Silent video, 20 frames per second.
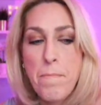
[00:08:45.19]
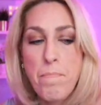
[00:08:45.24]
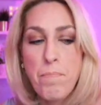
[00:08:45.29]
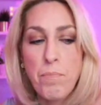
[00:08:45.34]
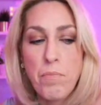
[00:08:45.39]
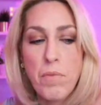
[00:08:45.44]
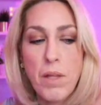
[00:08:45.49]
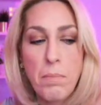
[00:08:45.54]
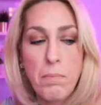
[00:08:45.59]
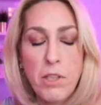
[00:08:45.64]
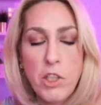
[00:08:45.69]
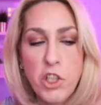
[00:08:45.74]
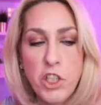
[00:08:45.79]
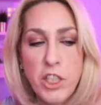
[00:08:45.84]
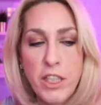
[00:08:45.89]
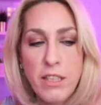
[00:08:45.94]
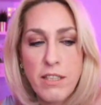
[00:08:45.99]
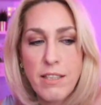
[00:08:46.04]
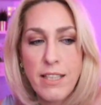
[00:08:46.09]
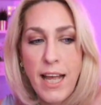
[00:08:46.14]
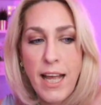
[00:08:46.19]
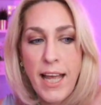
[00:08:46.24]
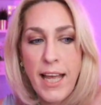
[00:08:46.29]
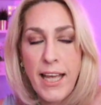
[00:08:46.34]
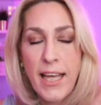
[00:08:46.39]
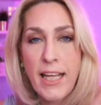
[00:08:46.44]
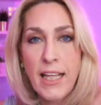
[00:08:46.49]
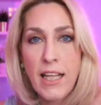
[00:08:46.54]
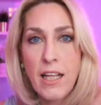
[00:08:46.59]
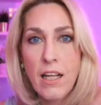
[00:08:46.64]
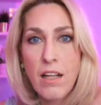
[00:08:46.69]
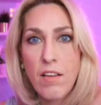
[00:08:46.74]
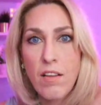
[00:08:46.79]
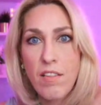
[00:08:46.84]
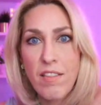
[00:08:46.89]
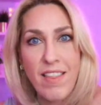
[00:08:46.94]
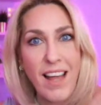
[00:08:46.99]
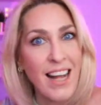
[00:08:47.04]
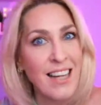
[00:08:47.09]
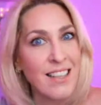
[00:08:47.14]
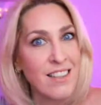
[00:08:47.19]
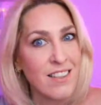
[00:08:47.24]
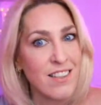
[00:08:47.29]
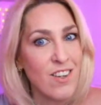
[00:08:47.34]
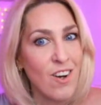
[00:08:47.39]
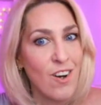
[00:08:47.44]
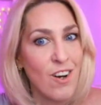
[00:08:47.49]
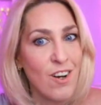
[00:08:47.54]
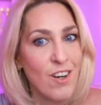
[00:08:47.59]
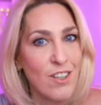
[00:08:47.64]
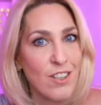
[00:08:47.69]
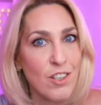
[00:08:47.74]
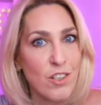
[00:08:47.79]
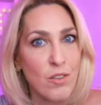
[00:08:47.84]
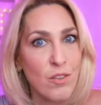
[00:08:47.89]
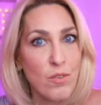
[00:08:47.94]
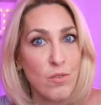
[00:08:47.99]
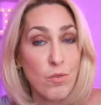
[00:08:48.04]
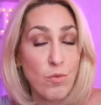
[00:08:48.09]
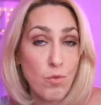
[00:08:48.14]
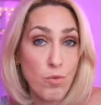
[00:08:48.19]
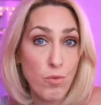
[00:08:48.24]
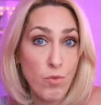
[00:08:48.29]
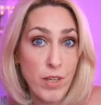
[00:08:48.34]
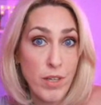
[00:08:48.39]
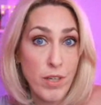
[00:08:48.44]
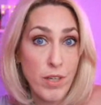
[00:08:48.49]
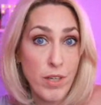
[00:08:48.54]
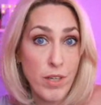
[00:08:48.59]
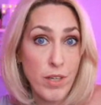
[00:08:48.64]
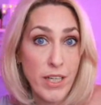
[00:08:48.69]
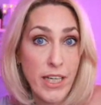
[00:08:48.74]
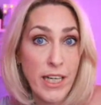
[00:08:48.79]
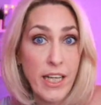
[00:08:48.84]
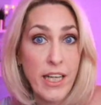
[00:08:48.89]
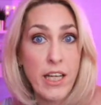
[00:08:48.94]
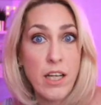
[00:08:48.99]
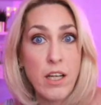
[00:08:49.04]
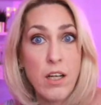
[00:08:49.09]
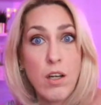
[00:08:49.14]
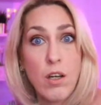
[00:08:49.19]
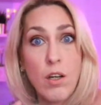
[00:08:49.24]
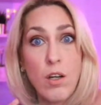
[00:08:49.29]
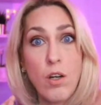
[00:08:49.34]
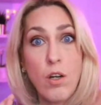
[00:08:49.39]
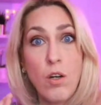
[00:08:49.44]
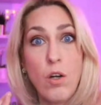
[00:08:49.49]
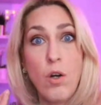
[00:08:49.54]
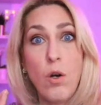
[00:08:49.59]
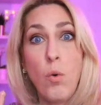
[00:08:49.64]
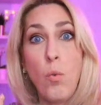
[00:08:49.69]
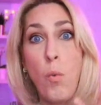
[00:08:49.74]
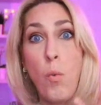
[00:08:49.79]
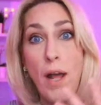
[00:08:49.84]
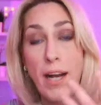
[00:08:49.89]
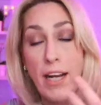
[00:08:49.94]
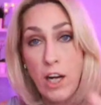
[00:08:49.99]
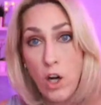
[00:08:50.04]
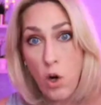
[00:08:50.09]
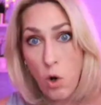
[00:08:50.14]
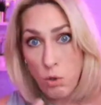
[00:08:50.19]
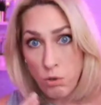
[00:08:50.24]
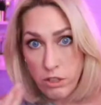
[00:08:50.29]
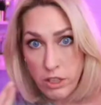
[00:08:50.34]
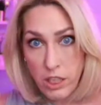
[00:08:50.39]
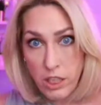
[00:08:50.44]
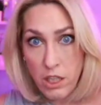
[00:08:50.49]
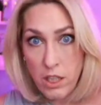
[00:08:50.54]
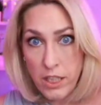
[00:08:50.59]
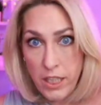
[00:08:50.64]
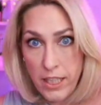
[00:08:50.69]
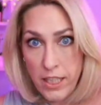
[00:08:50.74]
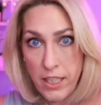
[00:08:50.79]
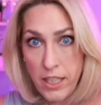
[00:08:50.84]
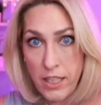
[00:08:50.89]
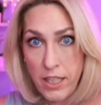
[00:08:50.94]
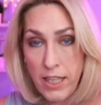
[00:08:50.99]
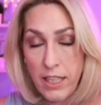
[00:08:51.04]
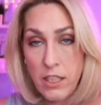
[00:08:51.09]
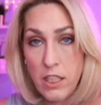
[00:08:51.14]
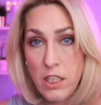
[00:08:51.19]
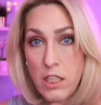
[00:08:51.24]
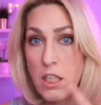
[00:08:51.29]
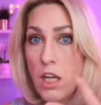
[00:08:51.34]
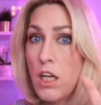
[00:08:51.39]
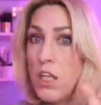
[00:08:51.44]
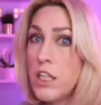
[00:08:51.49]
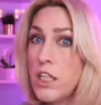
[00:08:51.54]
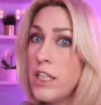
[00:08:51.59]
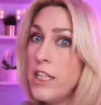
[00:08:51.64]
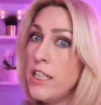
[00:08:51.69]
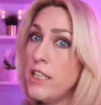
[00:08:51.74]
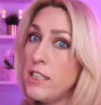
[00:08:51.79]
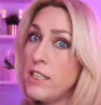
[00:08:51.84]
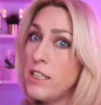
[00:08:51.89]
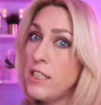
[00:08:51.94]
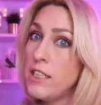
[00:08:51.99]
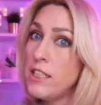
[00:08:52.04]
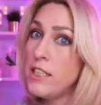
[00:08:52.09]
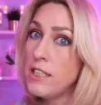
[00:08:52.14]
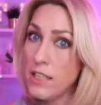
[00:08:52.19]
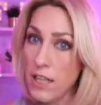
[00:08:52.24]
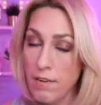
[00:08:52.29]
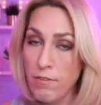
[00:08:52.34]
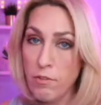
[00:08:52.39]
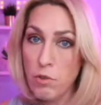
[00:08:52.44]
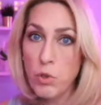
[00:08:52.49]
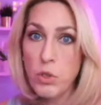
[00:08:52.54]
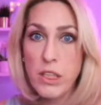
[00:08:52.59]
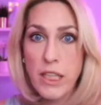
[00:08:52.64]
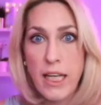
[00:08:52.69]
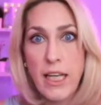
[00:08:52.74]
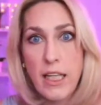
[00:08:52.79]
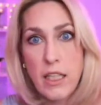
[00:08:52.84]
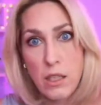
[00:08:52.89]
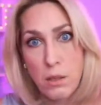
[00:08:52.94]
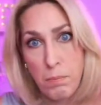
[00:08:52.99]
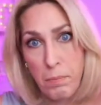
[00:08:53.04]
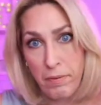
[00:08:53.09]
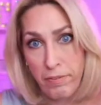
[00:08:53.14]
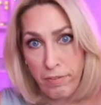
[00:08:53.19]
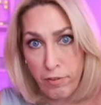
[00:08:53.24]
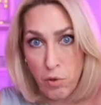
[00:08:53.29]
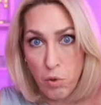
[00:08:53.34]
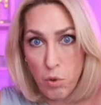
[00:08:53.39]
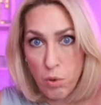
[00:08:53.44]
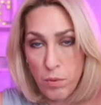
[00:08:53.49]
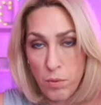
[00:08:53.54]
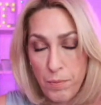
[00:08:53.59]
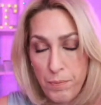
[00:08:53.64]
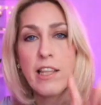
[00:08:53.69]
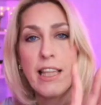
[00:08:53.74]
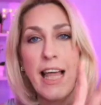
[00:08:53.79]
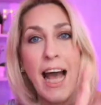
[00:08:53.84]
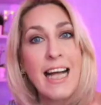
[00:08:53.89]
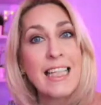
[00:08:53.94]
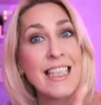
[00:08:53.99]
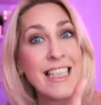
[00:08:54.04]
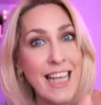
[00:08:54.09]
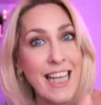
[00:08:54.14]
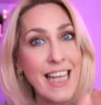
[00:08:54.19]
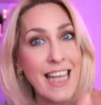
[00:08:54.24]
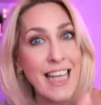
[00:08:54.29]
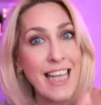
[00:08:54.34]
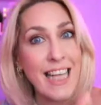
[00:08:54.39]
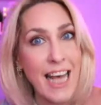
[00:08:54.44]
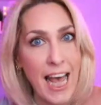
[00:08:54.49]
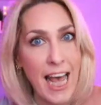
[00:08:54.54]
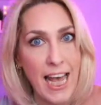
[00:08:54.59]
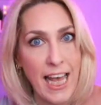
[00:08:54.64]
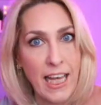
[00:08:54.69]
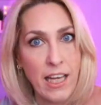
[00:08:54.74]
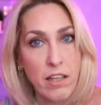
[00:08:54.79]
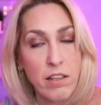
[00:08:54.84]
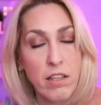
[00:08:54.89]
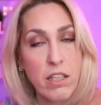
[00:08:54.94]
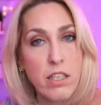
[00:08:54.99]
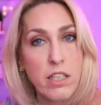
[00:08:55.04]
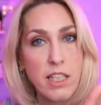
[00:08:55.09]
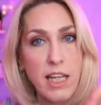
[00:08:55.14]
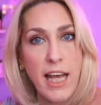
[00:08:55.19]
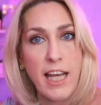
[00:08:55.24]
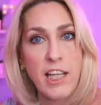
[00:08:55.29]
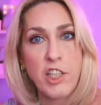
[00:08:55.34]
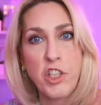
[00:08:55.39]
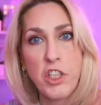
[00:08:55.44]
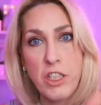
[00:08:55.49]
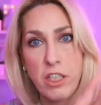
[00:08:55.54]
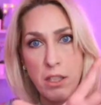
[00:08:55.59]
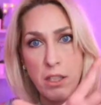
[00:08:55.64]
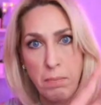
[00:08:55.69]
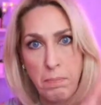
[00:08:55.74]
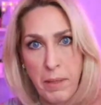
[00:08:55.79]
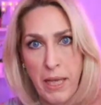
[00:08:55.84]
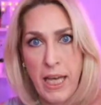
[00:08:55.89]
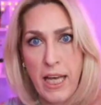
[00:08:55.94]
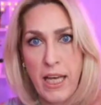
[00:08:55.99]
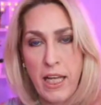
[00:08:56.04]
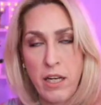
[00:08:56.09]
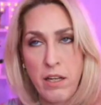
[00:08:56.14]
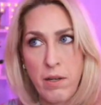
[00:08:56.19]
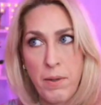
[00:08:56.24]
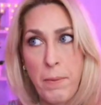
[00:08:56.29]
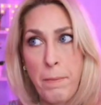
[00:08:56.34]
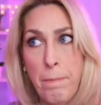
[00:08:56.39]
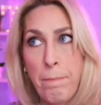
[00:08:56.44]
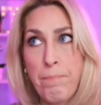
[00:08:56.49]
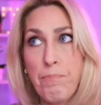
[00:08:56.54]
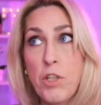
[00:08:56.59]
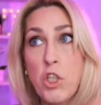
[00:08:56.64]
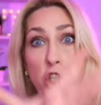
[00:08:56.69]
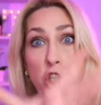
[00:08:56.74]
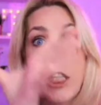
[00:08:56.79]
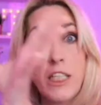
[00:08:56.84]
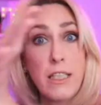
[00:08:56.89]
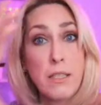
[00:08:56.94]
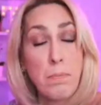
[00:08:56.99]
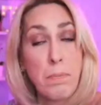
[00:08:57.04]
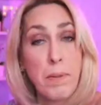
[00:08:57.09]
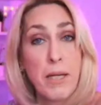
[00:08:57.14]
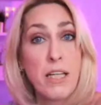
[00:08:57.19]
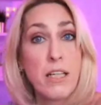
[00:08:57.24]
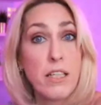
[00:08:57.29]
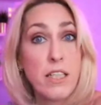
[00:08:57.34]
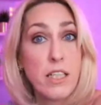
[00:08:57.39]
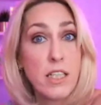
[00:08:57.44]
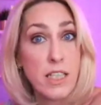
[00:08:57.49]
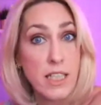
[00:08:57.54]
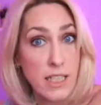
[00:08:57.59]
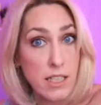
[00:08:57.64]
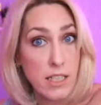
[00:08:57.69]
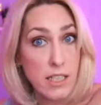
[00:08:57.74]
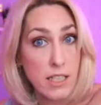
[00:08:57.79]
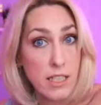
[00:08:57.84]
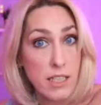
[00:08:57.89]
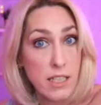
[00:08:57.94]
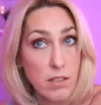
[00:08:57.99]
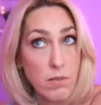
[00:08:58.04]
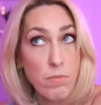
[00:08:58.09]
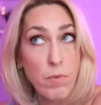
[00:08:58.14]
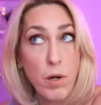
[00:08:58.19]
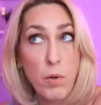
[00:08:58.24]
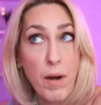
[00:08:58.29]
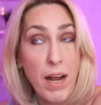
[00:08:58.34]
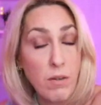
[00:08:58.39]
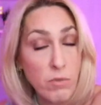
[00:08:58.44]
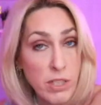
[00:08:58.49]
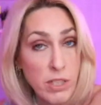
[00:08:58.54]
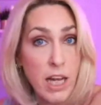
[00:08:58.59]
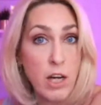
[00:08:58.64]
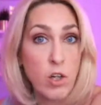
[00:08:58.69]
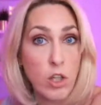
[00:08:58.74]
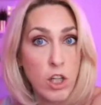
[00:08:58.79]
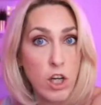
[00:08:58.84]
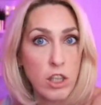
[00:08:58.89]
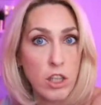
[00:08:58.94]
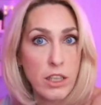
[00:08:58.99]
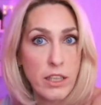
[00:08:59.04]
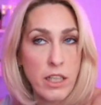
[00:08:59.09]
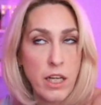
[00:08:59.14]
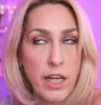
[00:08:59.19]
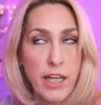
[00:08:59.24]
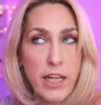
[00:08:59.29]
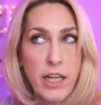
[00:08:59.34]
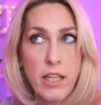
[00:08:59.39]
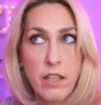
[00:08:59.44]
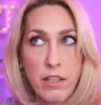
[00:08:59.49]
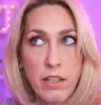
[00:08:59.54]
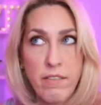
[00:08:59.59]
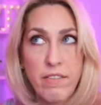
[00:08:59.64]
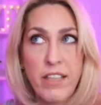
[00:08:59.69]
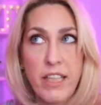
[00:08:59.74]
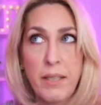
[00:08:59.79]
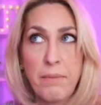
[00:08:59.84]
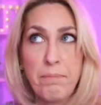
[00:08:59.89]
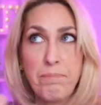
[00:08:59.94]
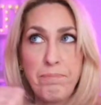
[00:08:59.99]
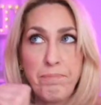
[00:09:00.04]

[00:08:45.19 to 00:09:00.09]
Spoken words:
but she's saying that's not really when it all started. It started several days before. That day, the day she disappeared at around 10 o'clock at night in the evening.